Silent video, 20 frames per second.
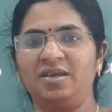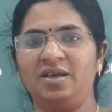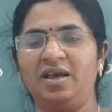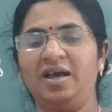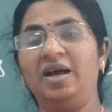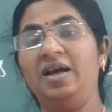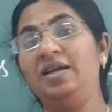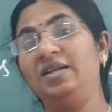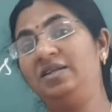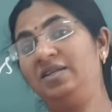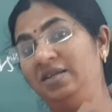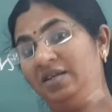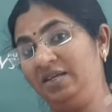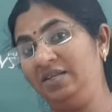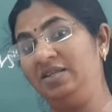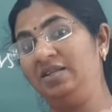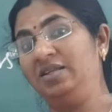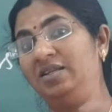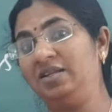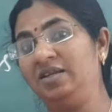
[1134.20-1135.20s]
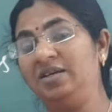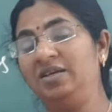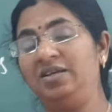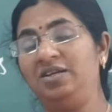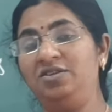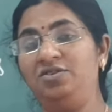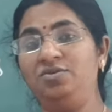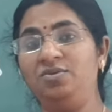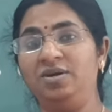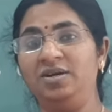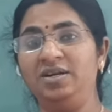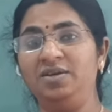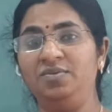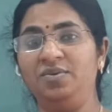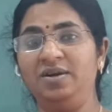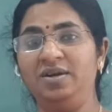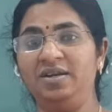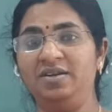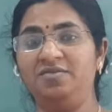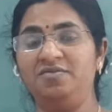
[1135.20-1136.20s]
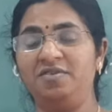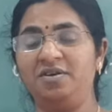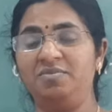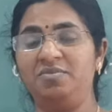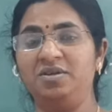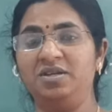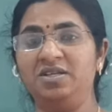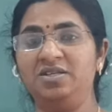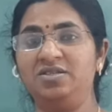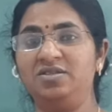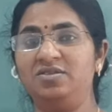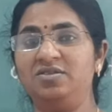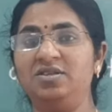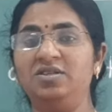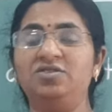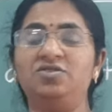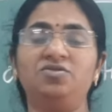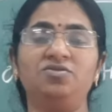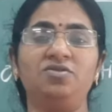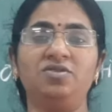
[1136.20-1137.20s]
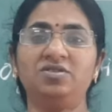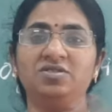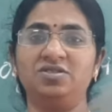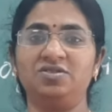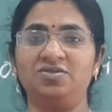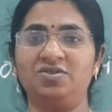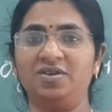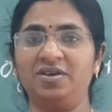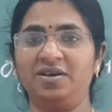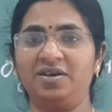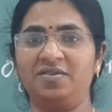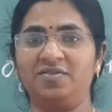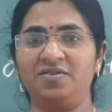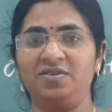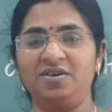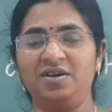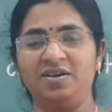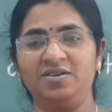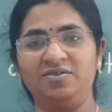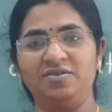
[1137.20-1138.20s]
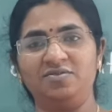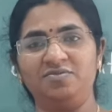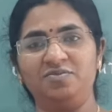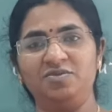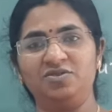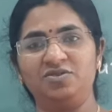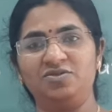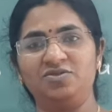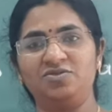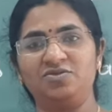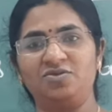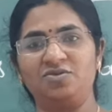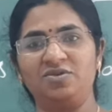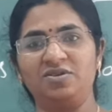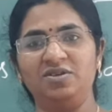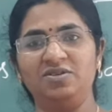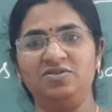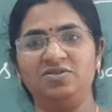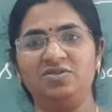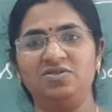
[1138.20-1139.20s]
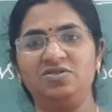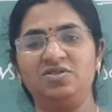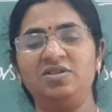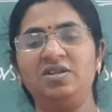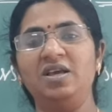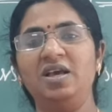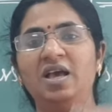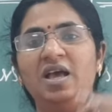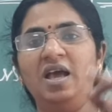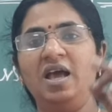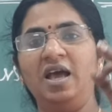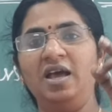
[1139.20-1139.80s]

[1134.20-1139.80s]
And in Hindu undivided family, it's not just like other kind of business organization.